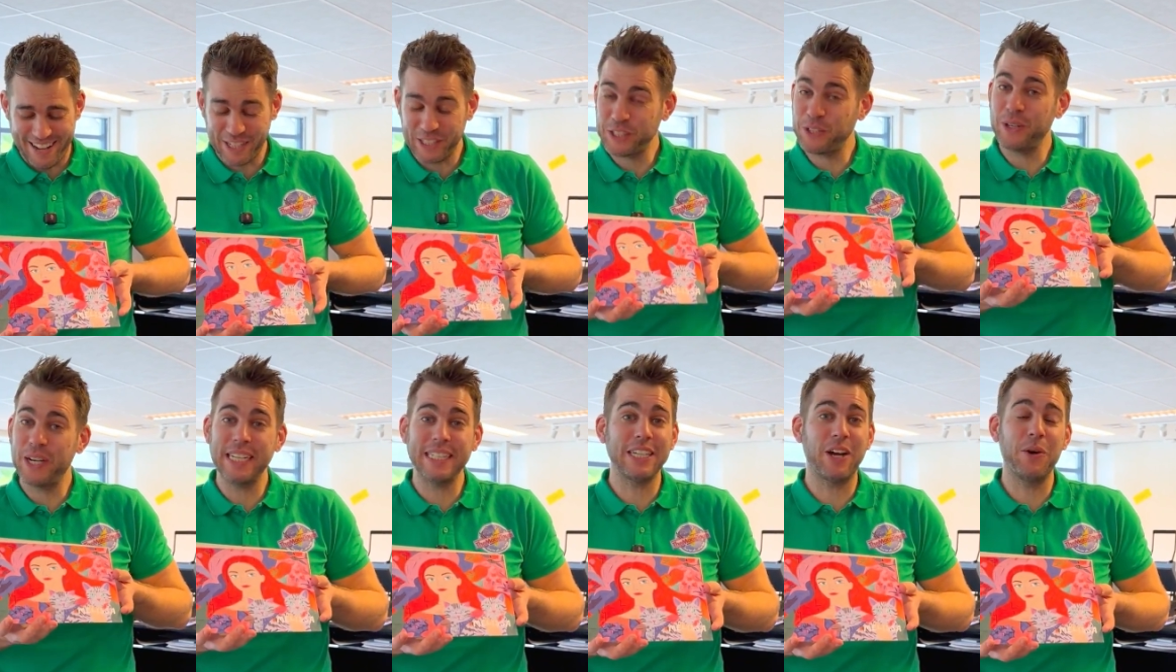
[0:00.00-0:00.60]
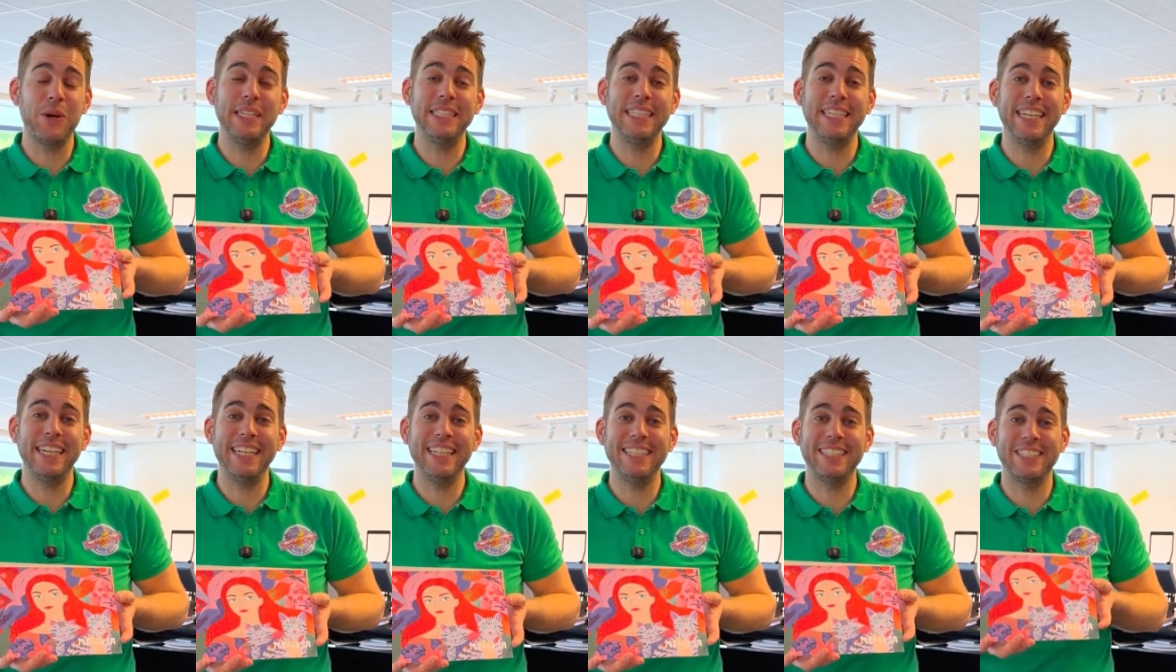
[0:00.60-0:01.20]
So that's how easy
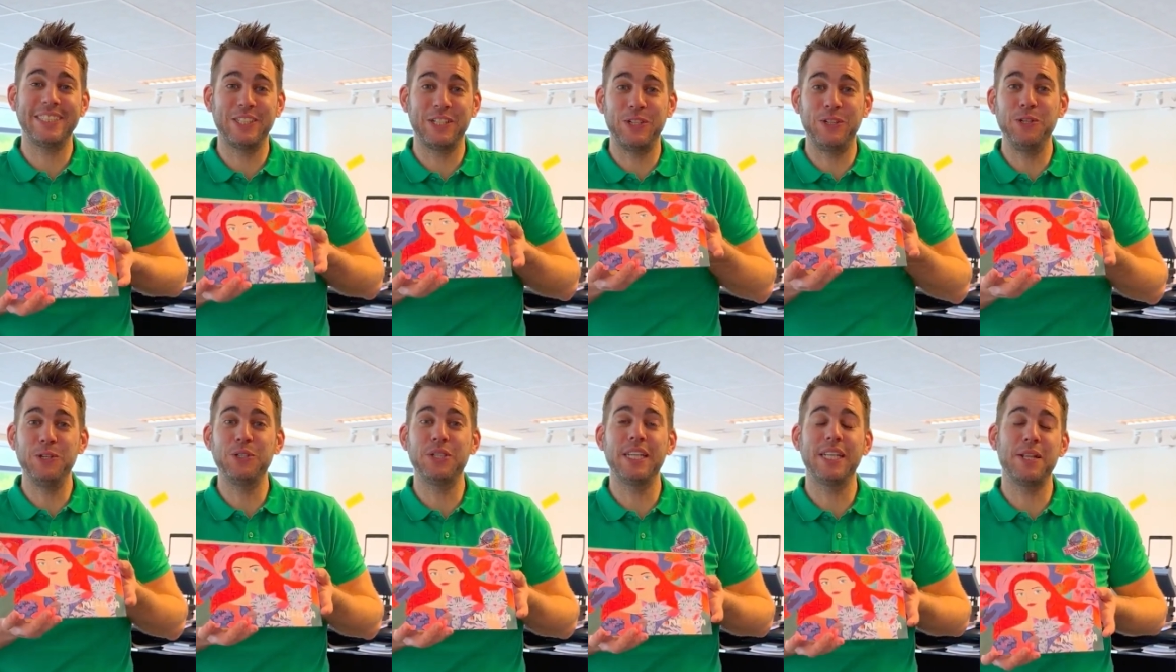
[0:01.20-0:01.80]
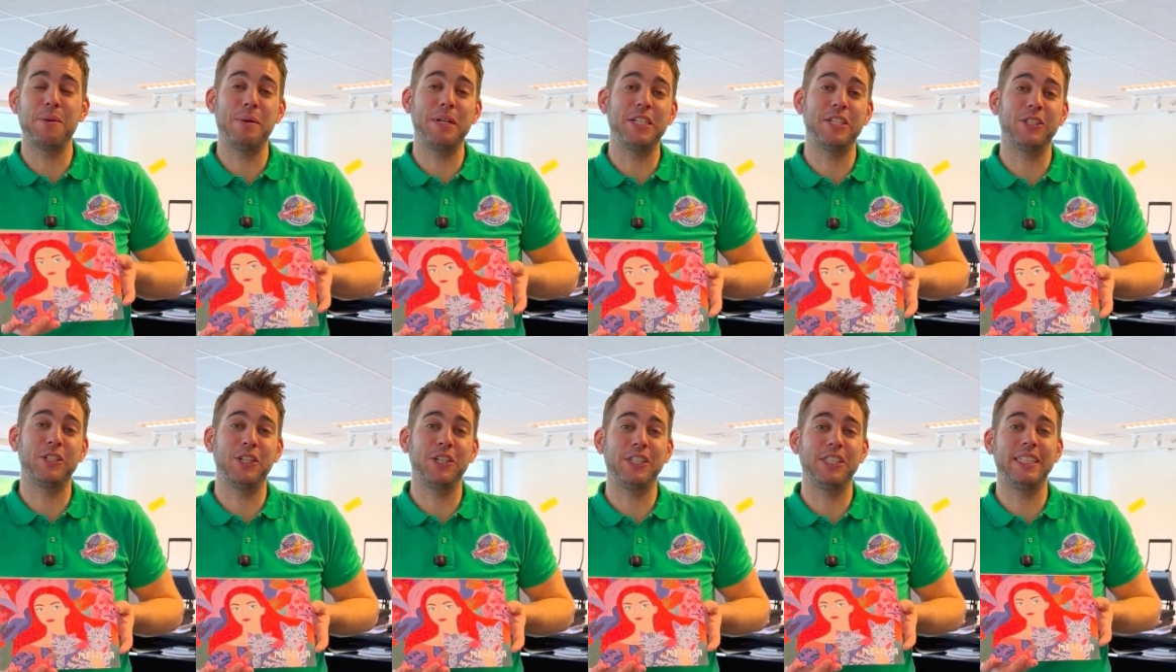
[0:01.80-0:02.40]
it is using the
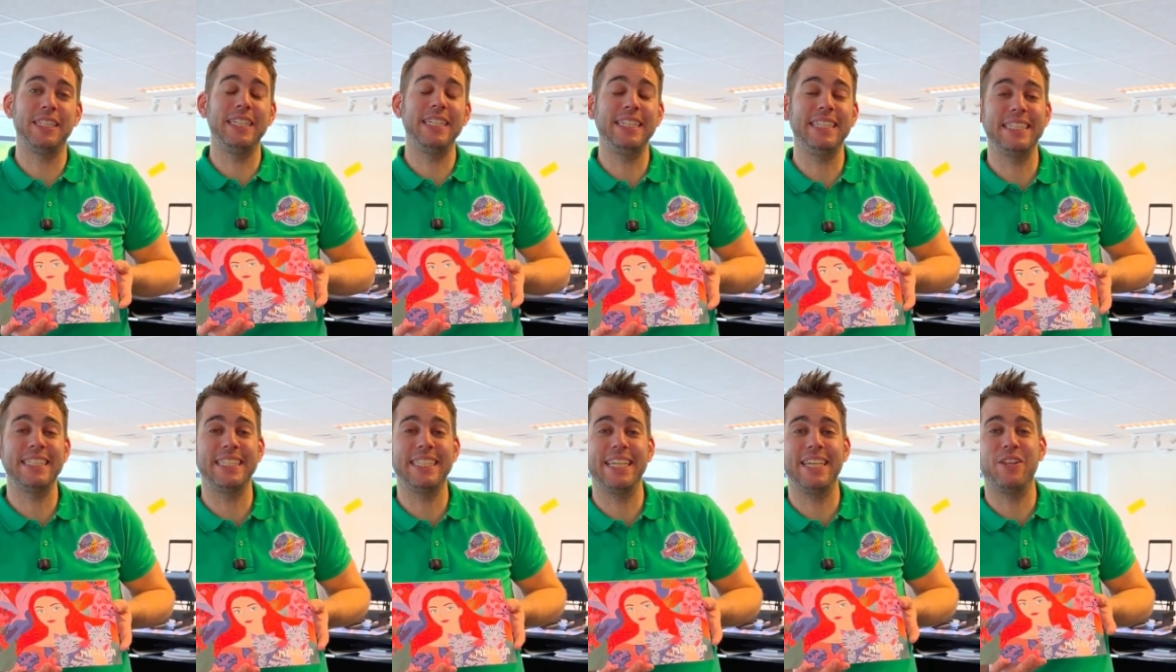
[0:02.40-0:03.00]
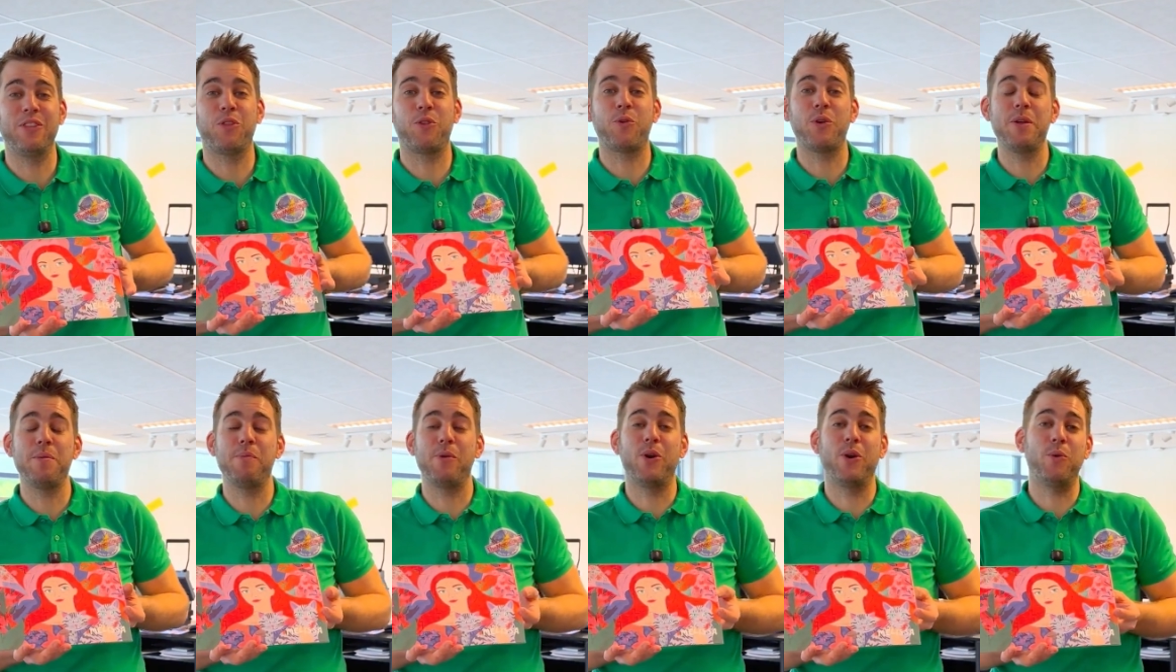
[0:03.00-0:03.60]
MagicTouch TTC
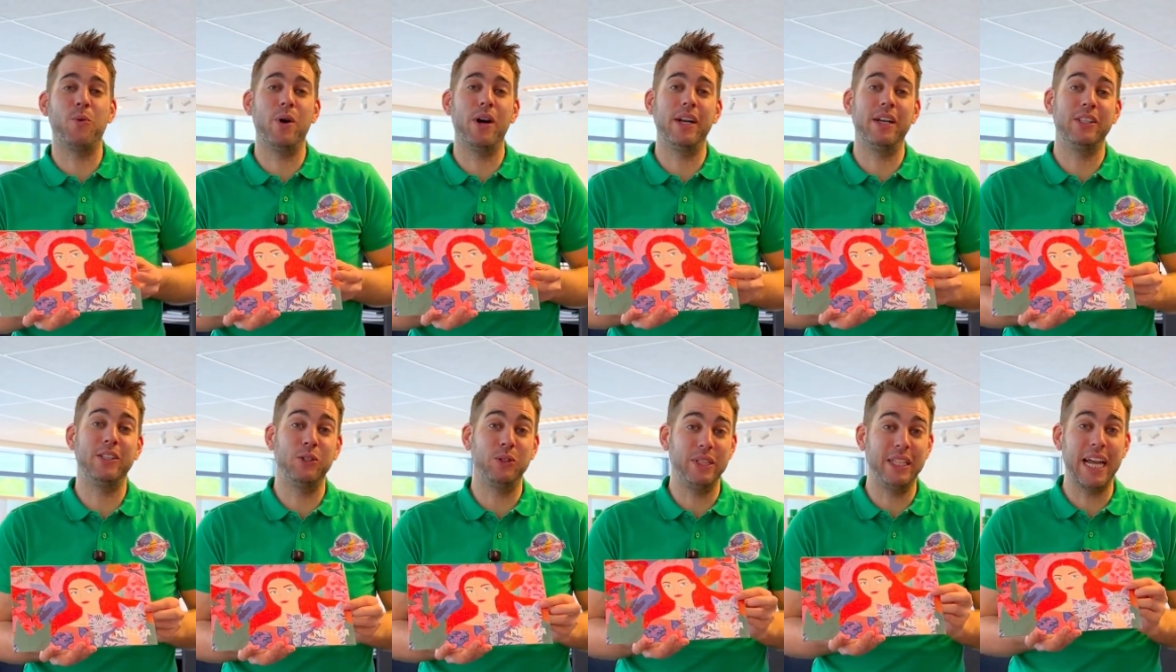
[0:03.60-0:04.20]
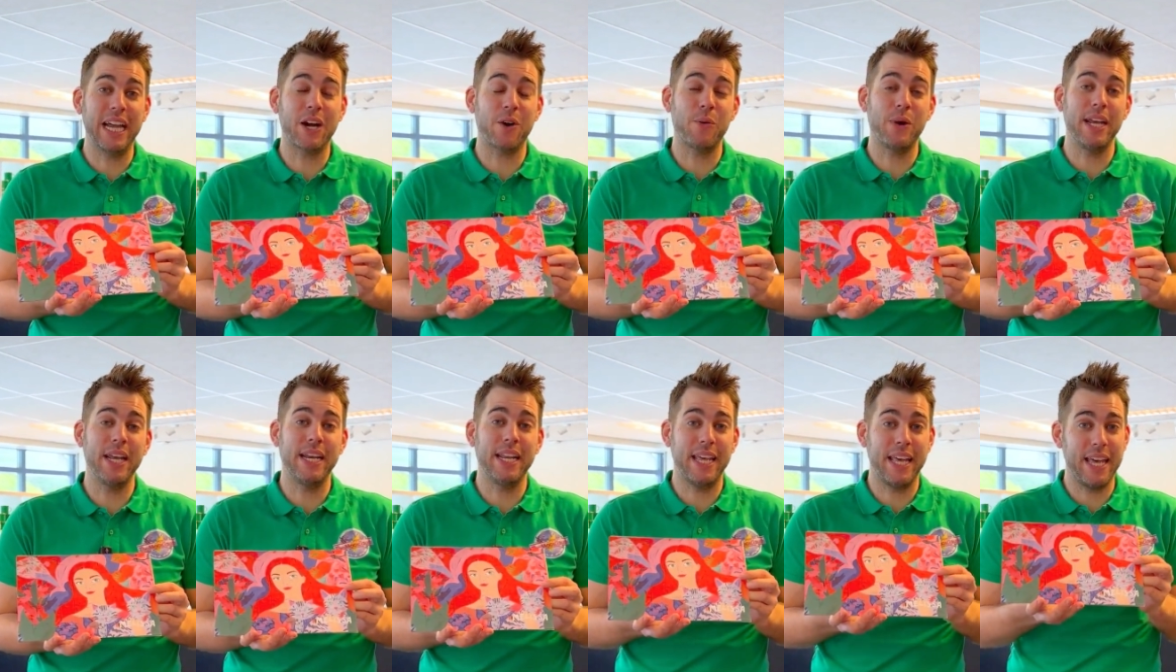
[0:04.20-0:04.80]
3.1 to
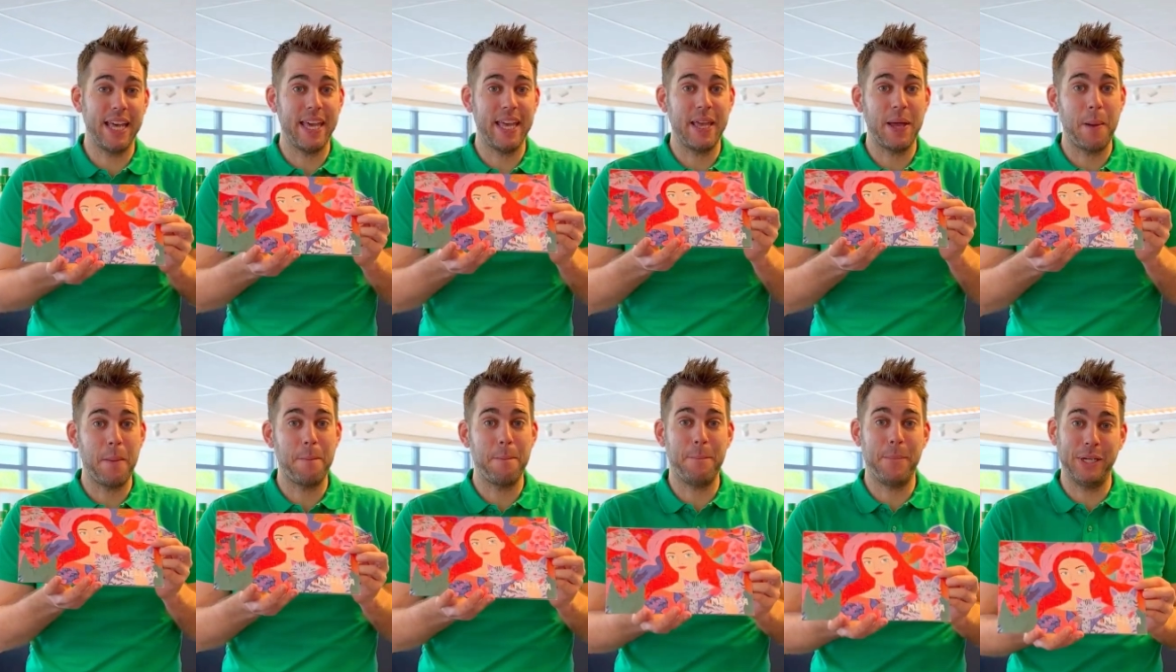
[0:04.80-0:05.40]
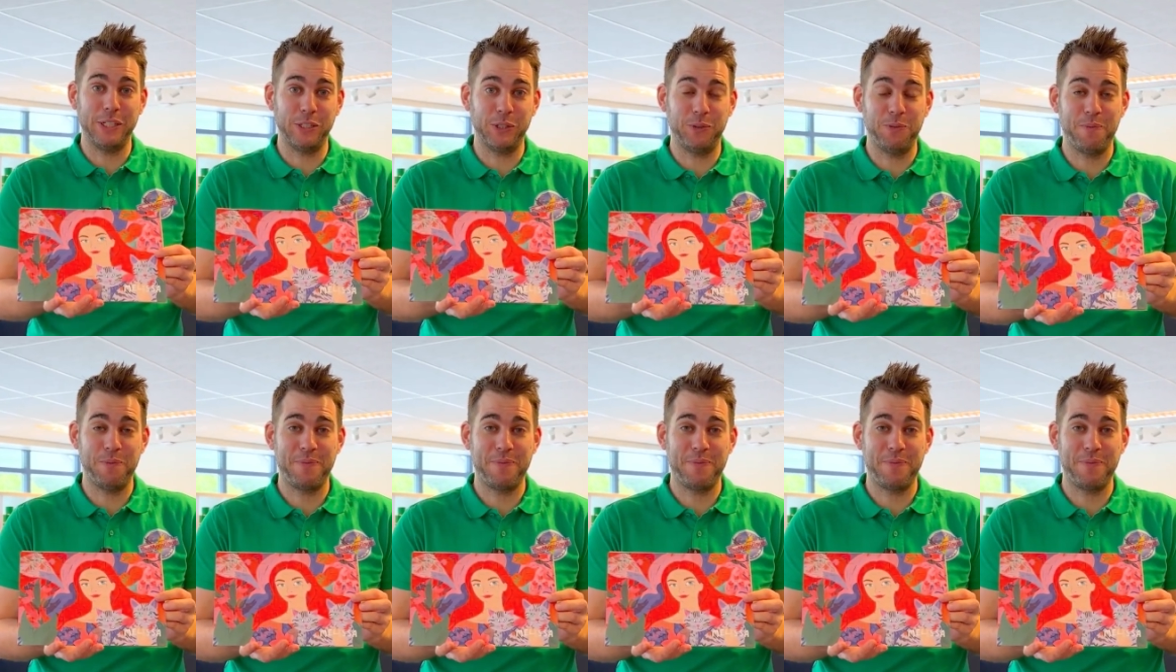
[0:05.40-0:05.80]
decorate a puzzle.